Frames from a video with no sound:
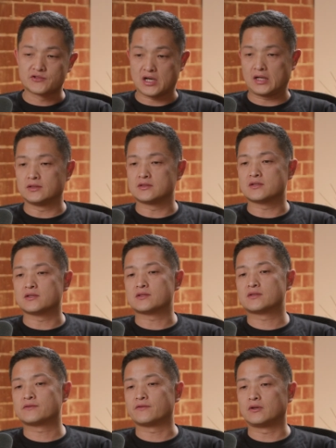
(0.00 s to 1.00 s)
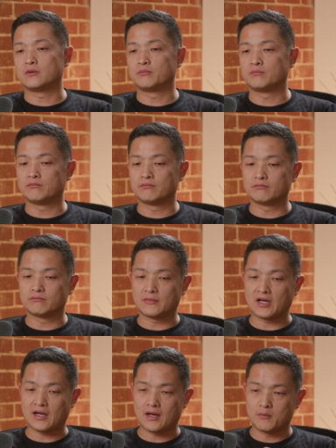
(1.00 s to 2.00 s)
challenges from
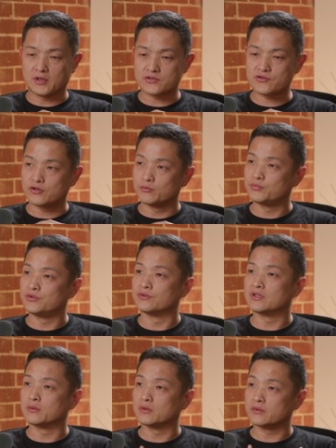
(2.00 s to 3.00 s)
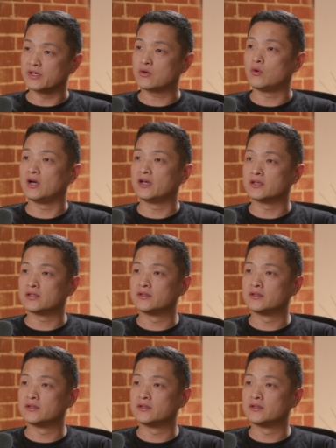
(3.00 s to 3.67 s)
how much compute it will require.